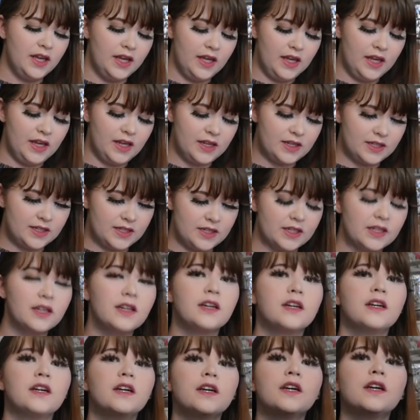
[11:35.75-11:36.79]
is
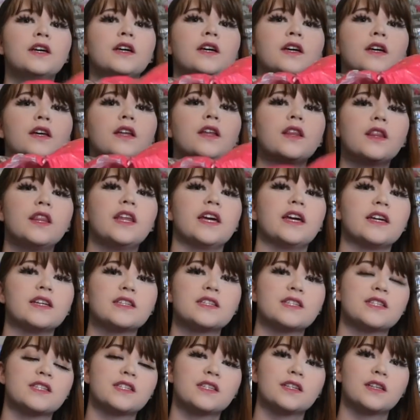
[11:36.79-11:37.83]

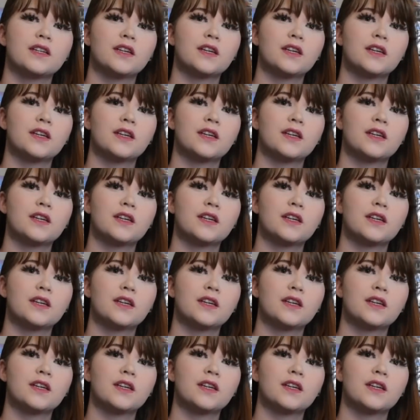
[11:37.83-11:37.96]
this.